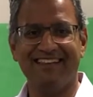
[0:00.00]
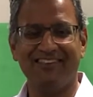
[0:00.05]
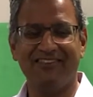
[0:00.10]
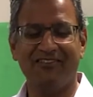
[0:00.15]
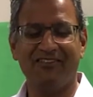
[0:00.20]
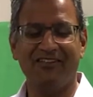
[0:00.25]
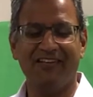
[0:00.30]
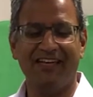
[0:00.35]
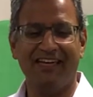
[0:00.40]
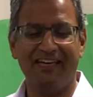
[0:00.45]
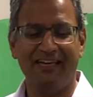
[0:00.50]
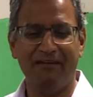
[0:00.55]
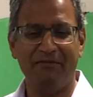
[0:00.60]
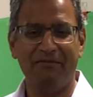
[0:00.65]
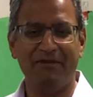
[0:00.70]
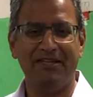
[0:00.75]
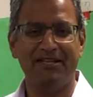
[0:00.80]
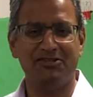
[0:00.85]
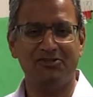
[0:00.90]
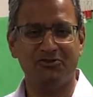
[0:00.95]
little
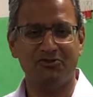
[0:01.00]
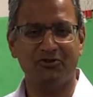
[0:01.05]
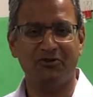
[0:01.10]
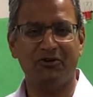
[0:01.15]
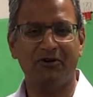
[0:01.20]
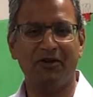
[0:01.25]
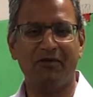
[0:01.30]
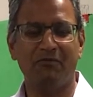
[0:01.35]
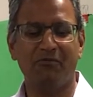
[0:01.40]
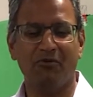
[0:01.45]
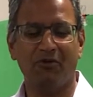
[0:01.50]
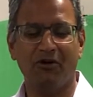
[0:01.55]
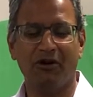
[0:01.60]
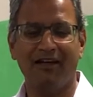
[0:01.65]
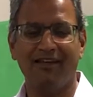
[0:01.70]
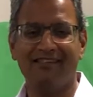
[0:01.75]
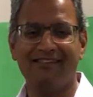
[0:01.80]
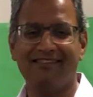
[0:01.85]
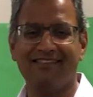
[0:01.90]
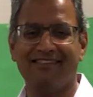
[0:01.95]
Amy Joy
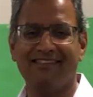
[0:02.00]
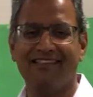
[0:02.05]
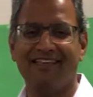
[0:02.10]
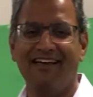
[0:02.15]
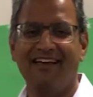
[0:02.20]
Bryce.